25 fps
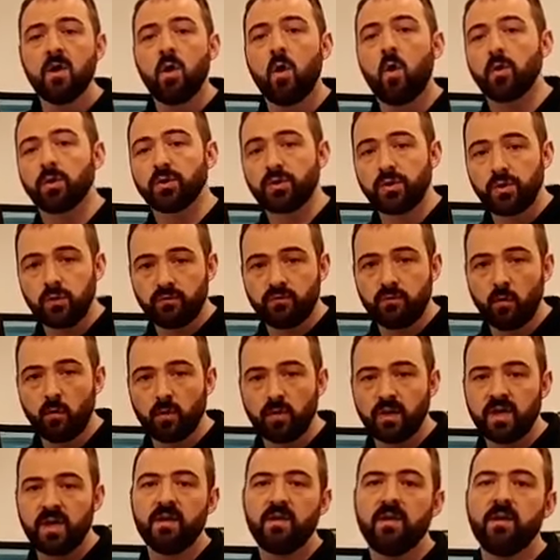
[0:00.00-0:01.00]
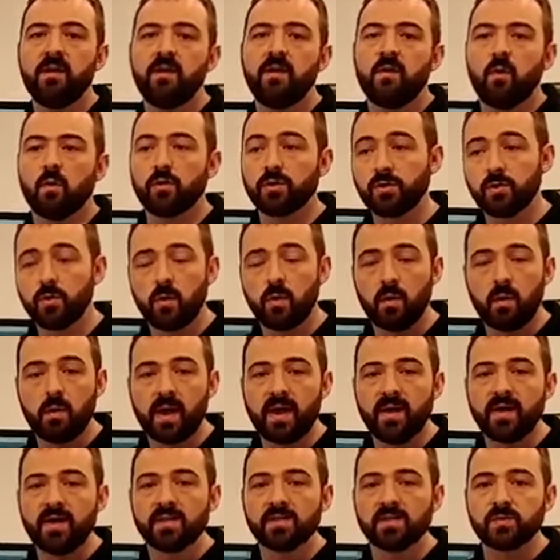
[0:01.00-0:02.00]
or 240 or
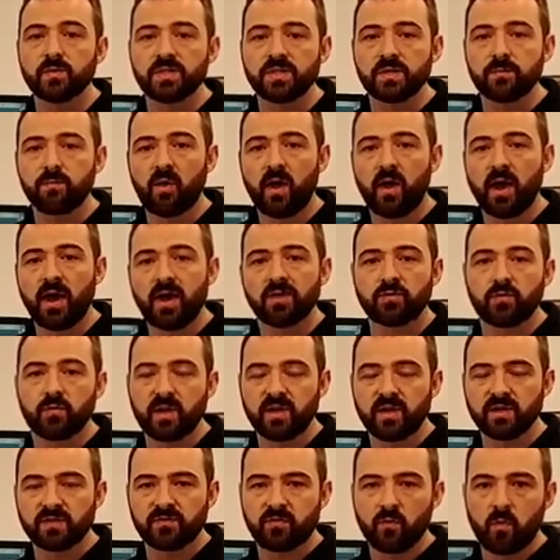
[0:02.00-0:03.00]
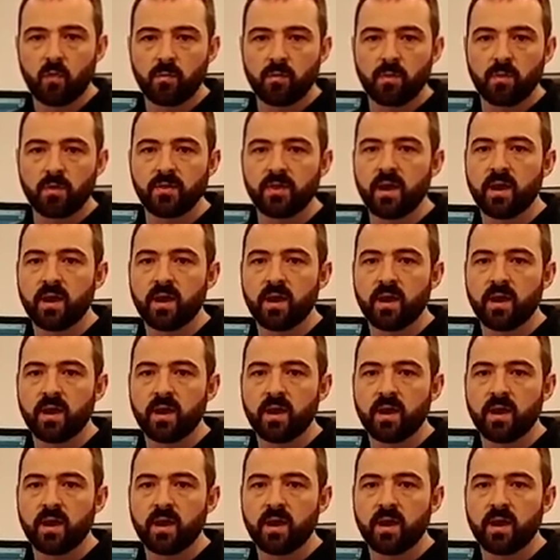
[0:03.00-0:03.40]
208 is we supply a transformer